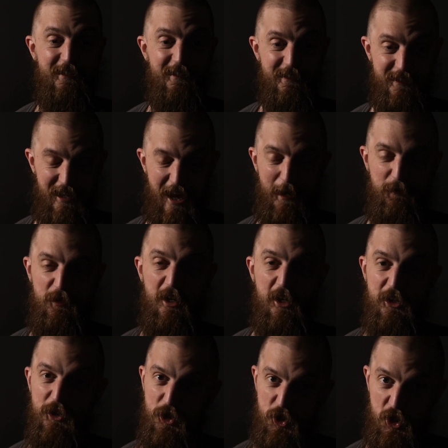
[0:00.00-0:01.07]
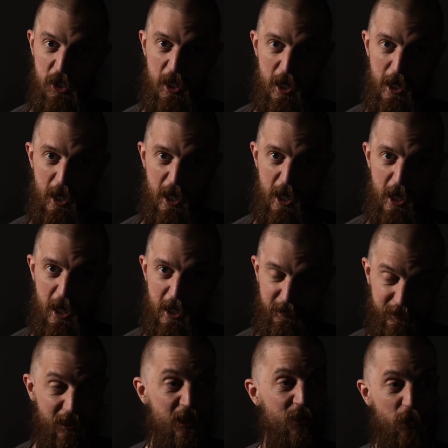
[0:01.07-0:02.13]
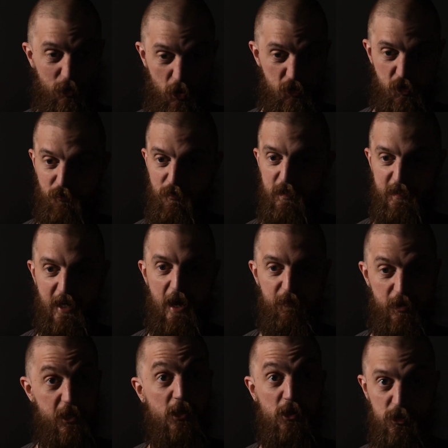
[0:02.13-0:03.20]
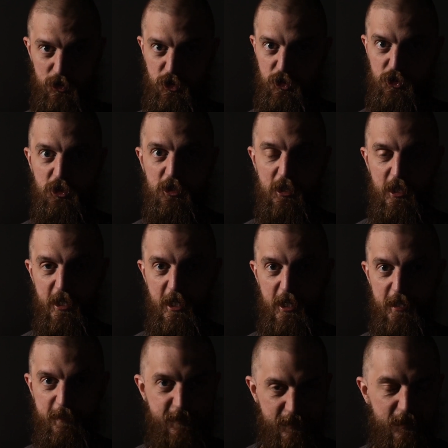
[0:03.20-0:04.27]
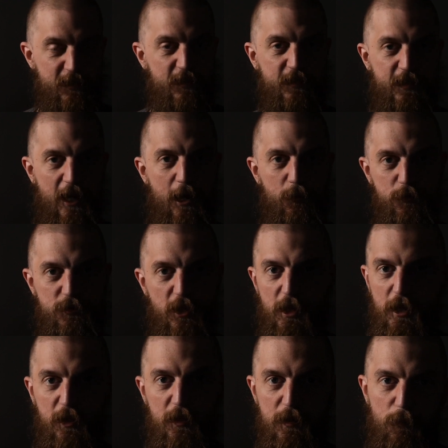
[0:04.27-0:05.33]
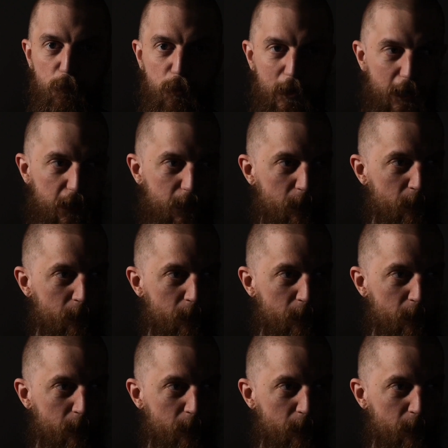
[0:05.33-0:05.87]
sounds shit." Look, I should really have a shit counter, but